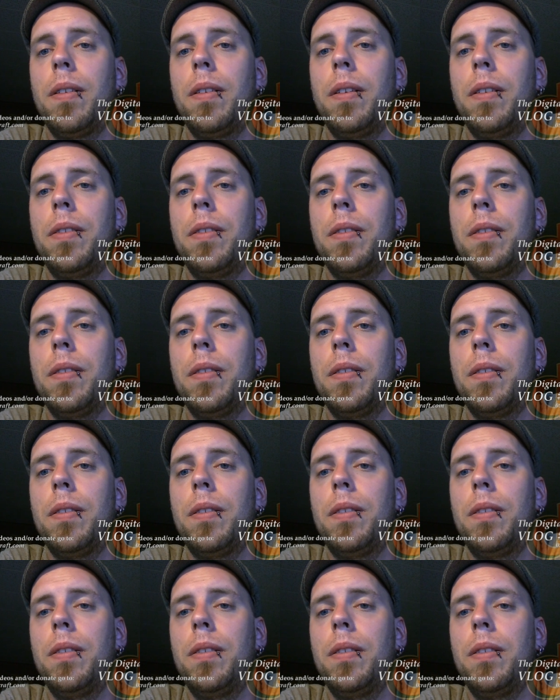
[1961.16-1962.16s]

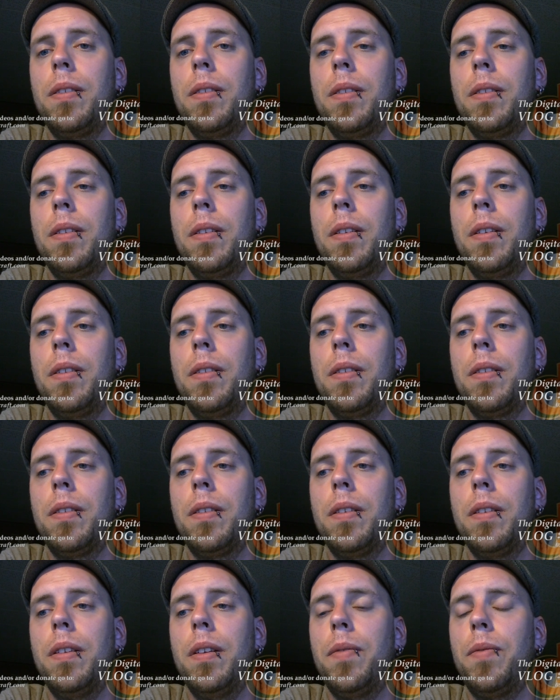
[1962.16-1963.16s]
It's
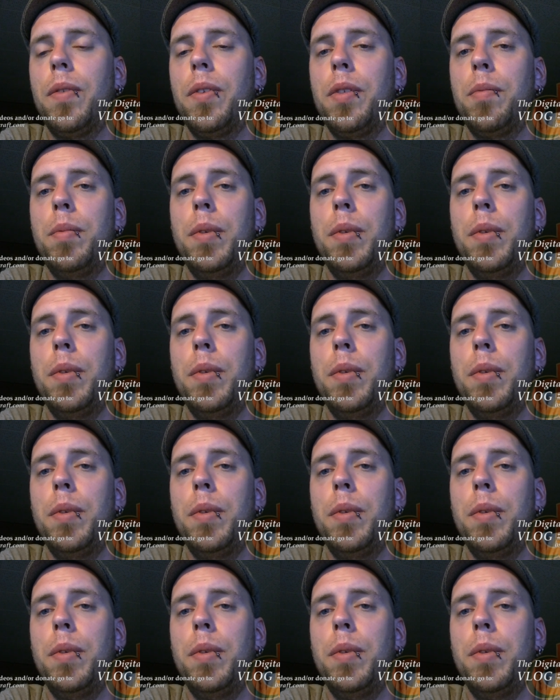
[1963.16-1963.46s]
the difference